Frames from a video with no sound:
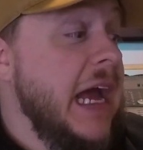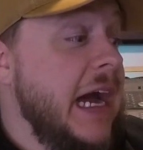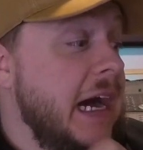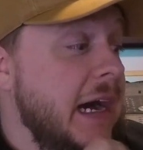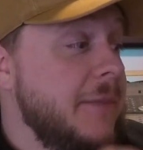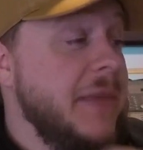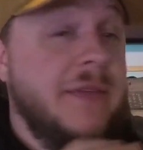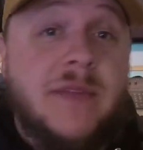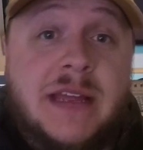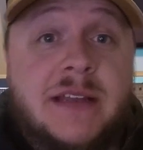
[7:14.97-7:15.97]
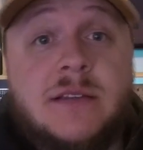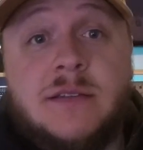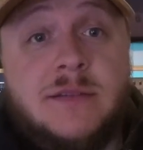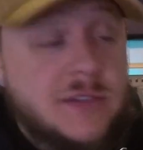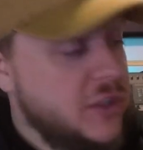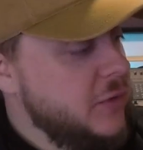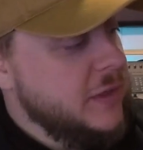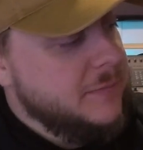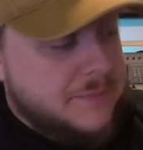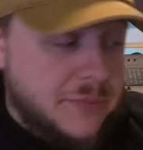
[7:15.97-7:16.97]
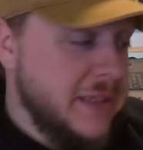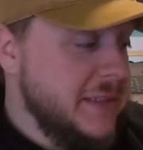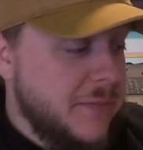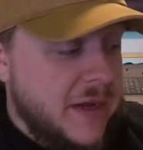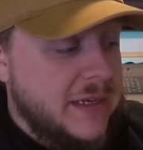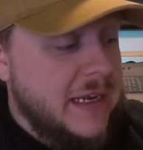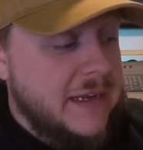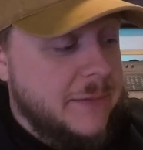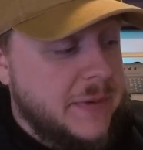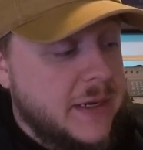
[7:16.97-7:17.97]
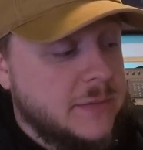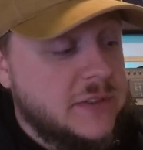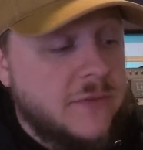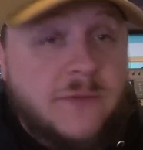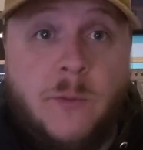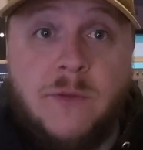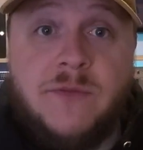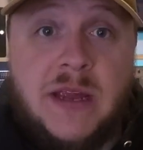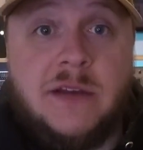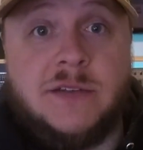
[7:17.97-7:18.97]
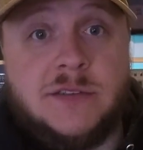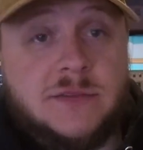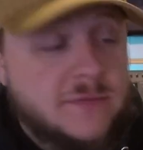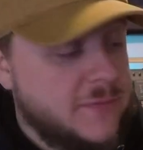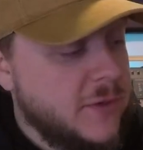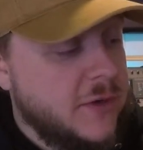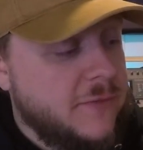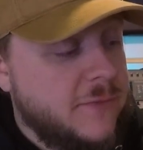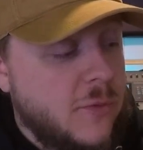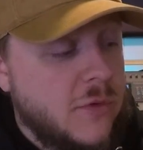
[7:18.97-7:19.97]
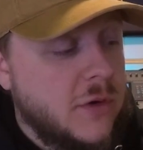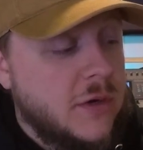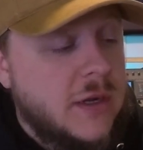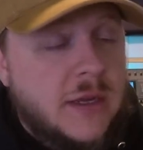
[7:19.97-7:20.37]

And then you can press a button and it becomes the 4 faders for your 4